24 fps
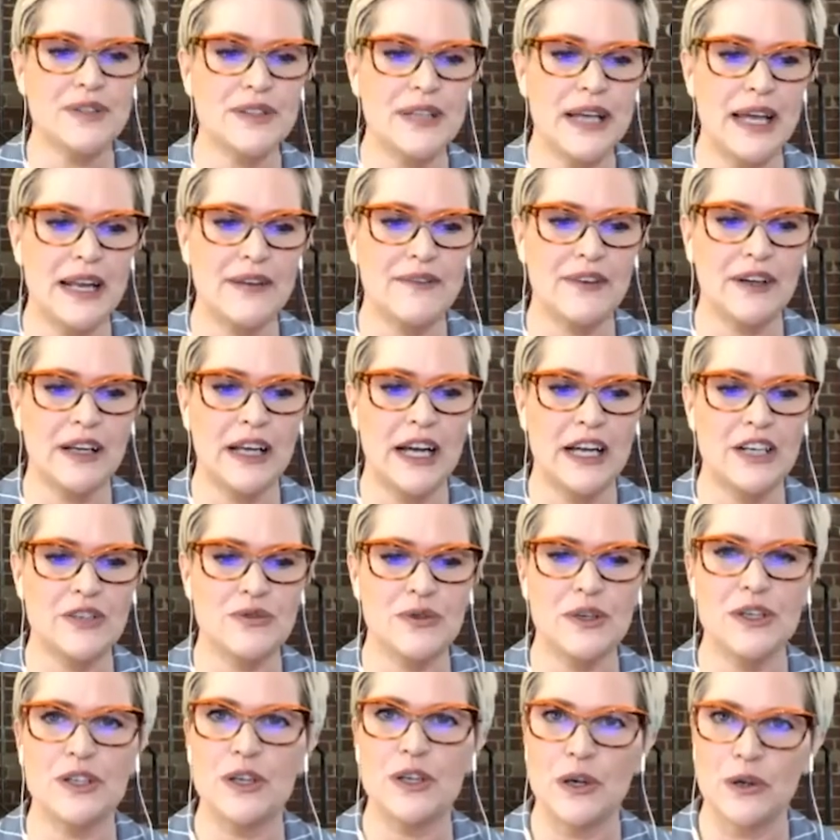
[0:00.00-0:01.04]
is the first head of a
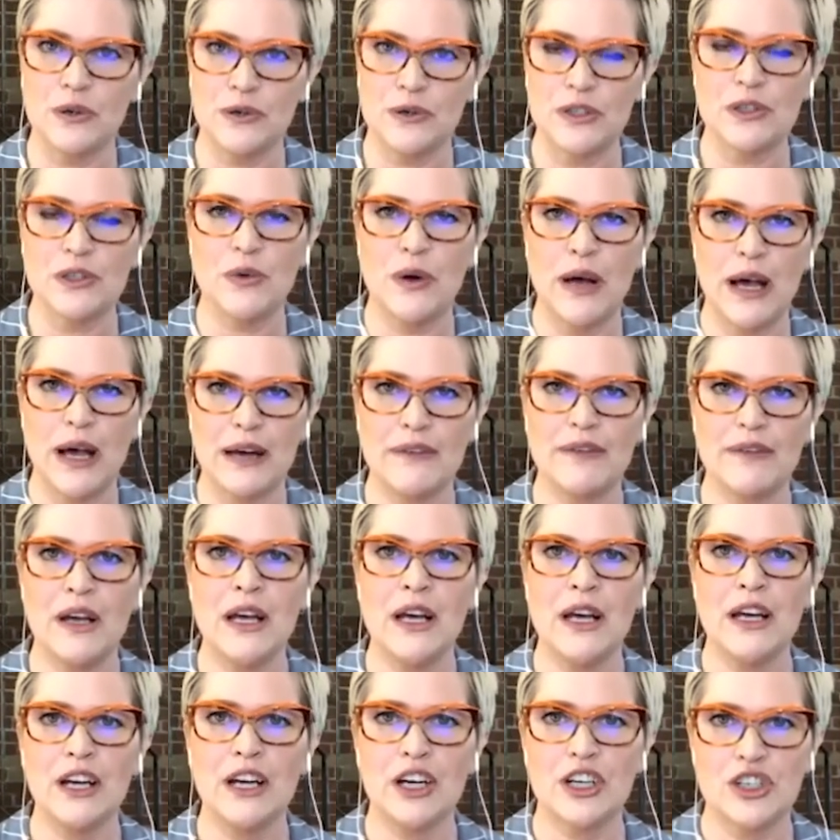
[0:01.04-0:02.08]
country known to have
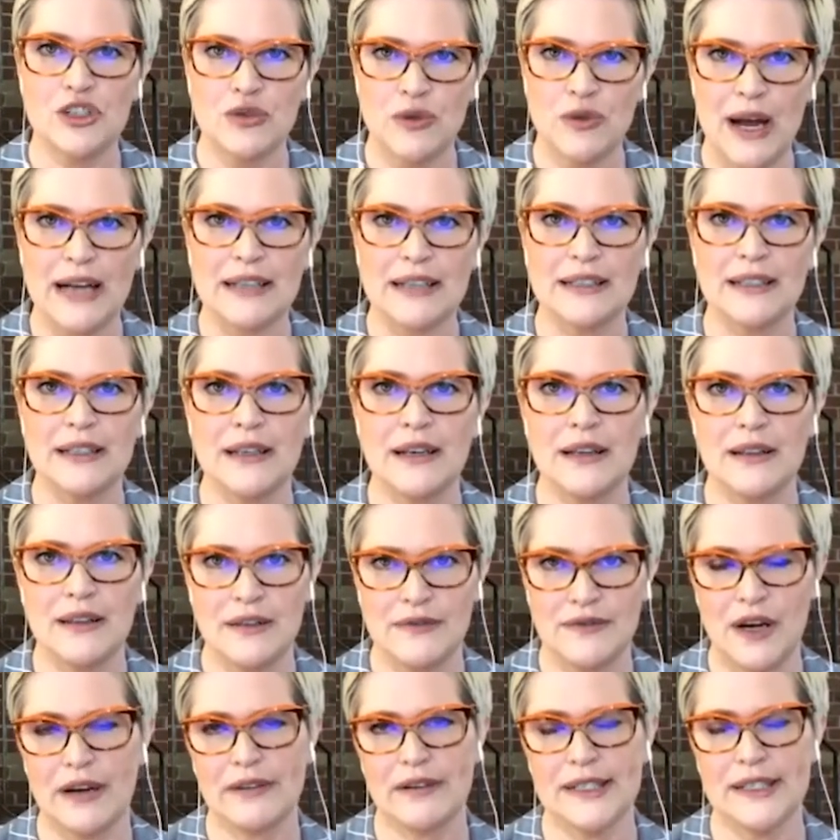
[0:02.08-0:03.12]
contracted the
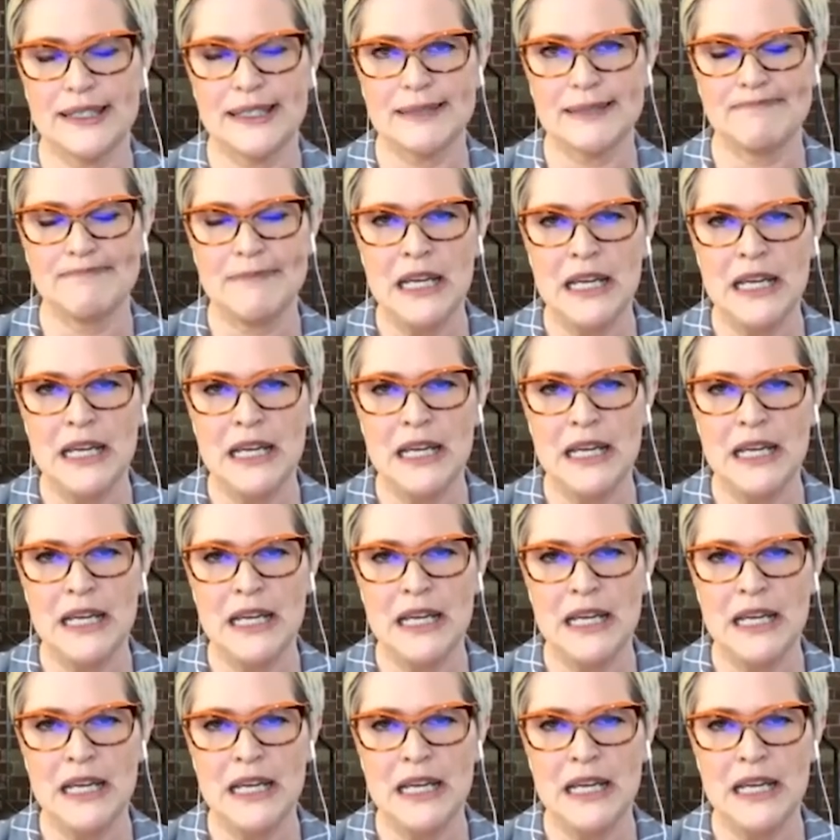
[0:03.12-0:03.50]
virus.